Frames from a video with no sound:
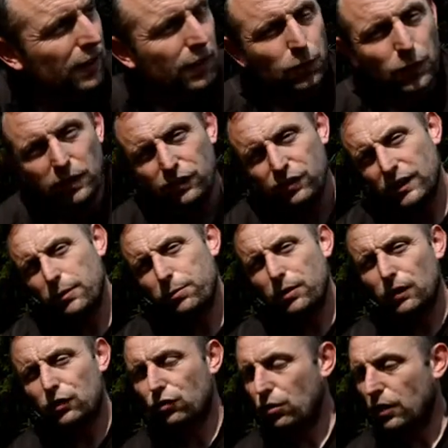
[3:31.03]
And when you see a
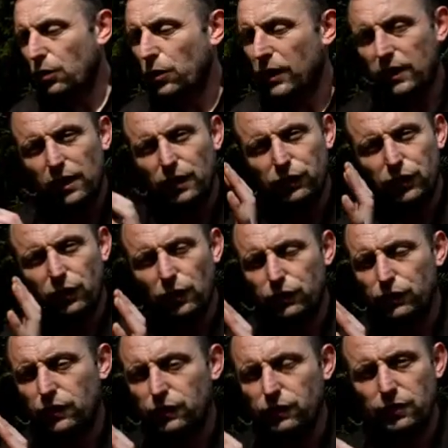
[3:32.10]
birch tree where it has
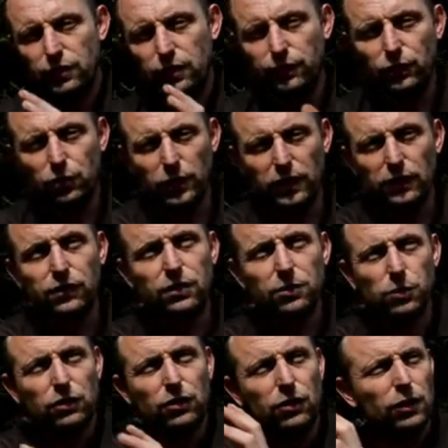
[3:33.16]
clusters of twigs
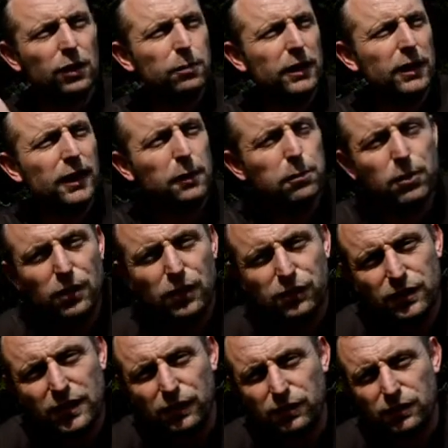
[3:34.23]
which look a bit like
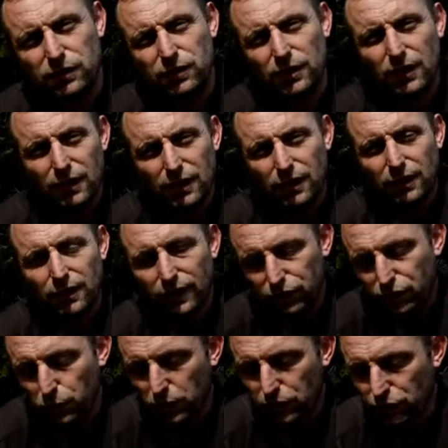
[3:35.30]
birds' nests,
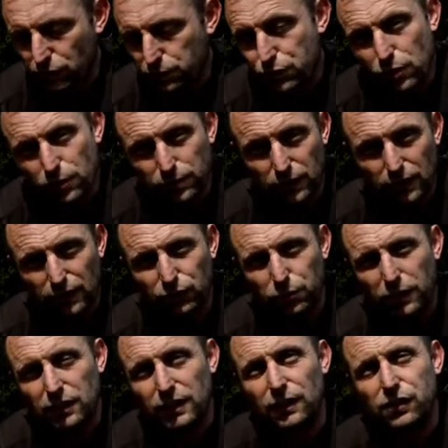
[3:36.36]
that's a witch's broom. That's
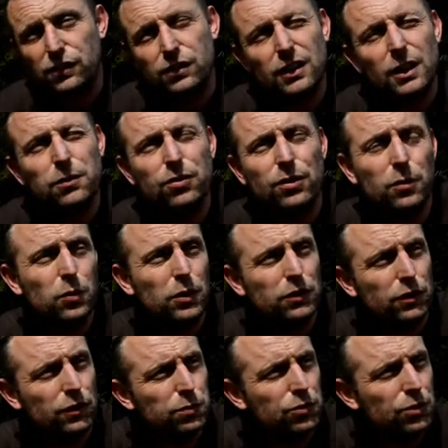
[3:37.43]
where it gets its name from,
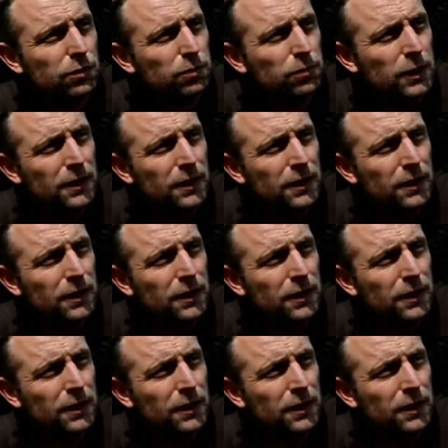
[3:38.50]
witch's broom.